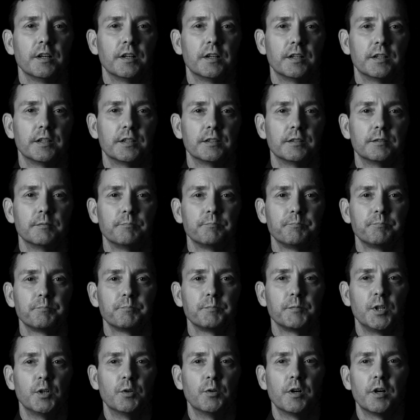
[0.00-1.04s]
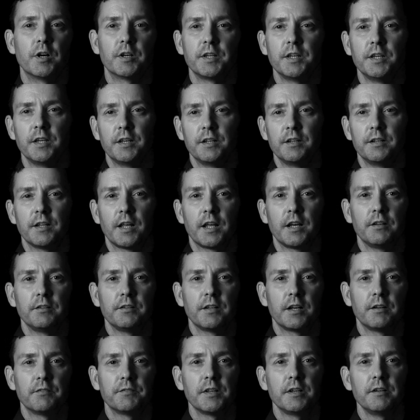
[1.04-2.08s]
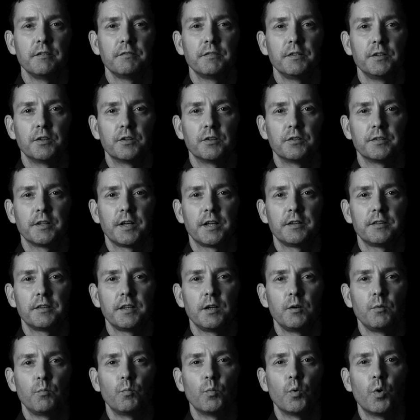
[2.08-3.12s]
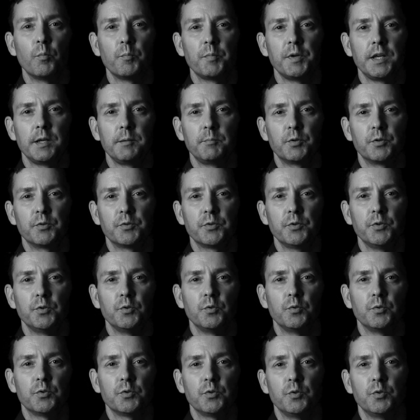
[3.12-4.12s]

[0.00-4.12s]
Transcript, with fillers: um, you know, again, that, that if they feel that they won't be able to,